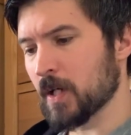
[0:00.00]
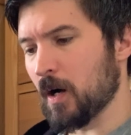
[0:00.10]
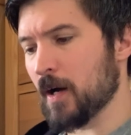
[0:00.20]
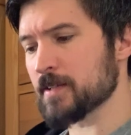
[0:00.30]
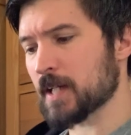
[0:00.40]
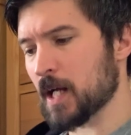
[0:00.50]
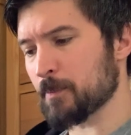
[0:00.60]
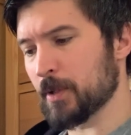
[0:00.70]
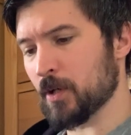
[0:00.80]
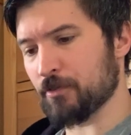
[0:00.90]
"I's
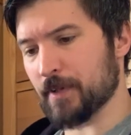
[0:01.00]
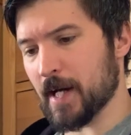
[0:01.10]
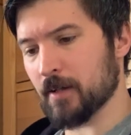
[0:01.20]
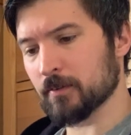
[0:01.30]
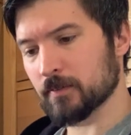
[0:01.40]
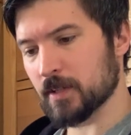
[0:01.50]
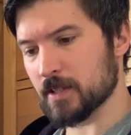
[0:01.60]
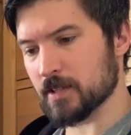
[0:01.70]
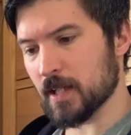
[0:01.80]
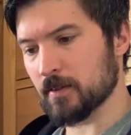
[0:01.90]
galloping off now,"
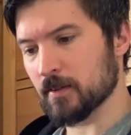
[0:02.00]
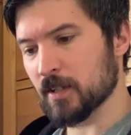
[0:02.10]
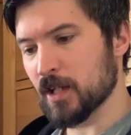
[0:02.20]
he said,